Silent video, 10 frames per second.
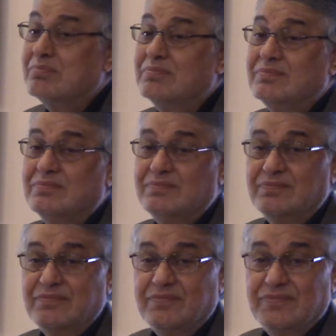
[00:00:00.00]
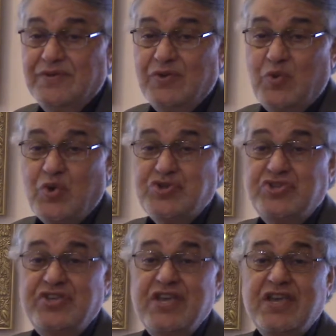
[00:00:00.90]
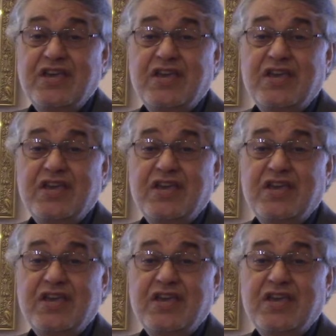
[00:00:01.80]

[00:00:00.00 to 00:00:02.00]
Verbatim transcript: was taken care of,